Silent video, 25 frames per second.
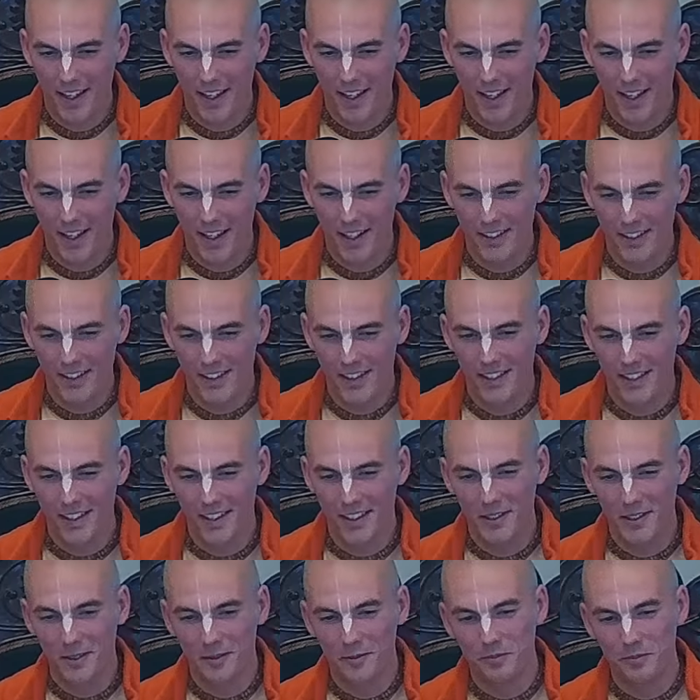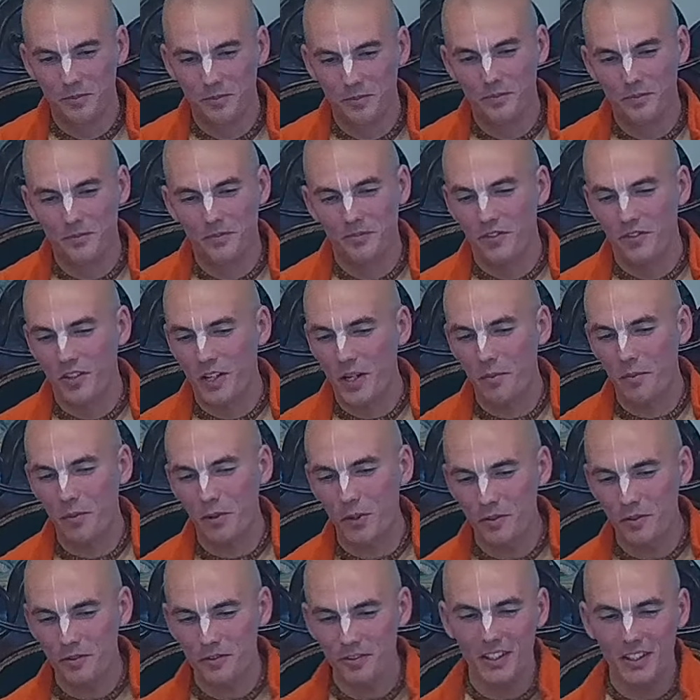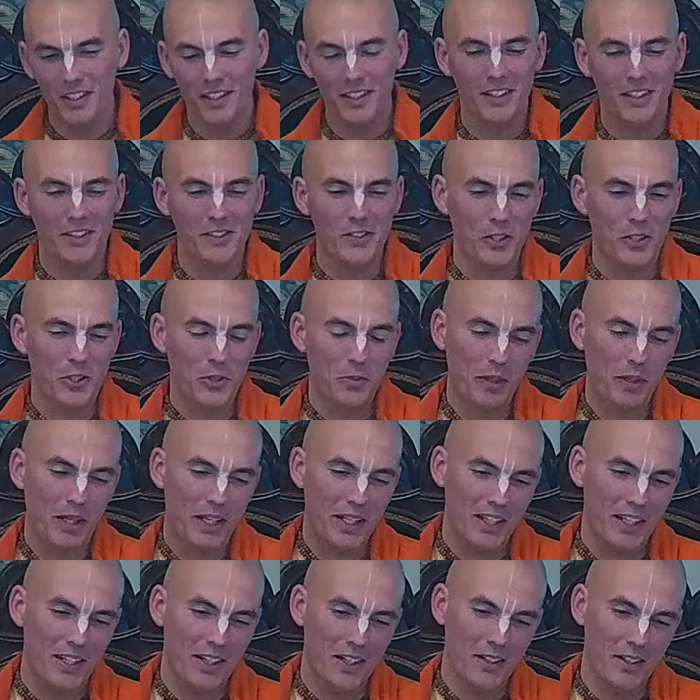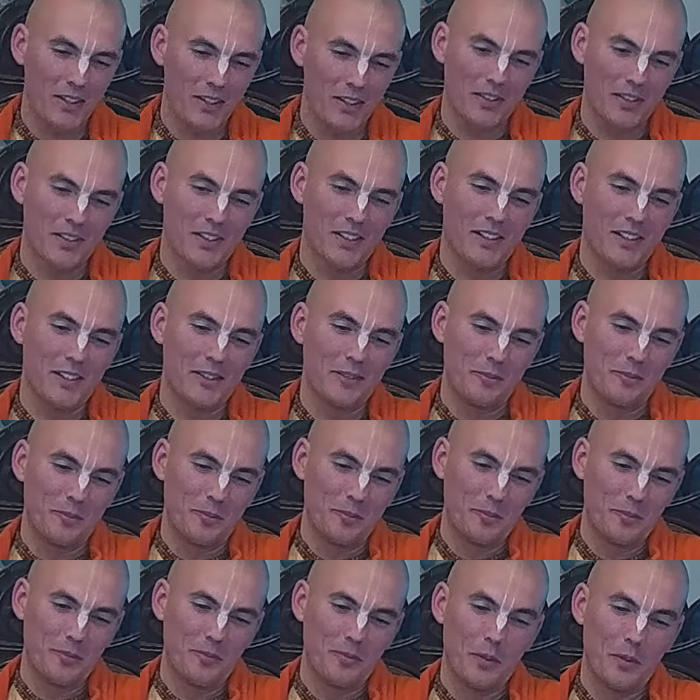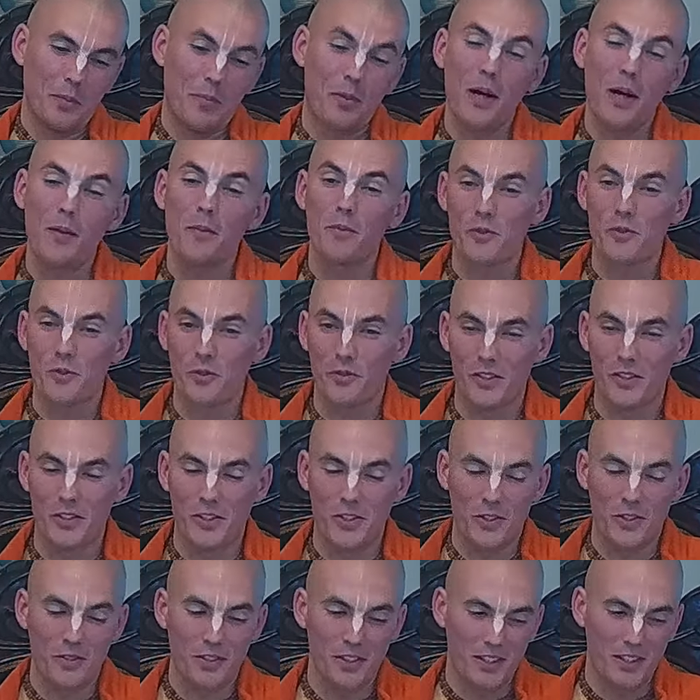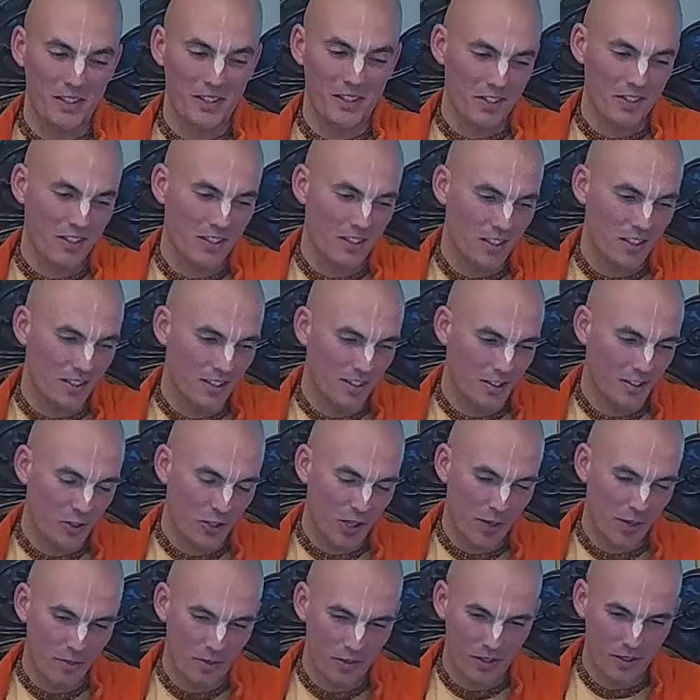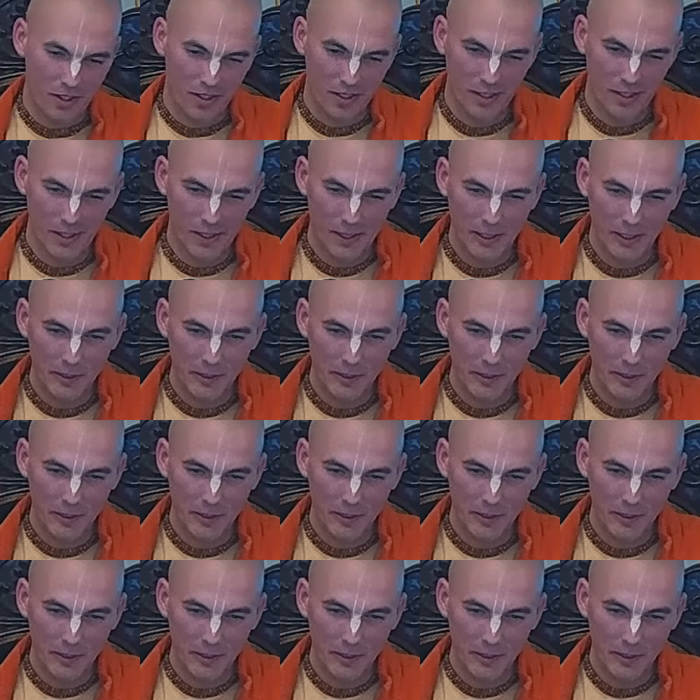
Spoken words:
And very beautifully, it's explained here, the problems of the jiva in this chapter.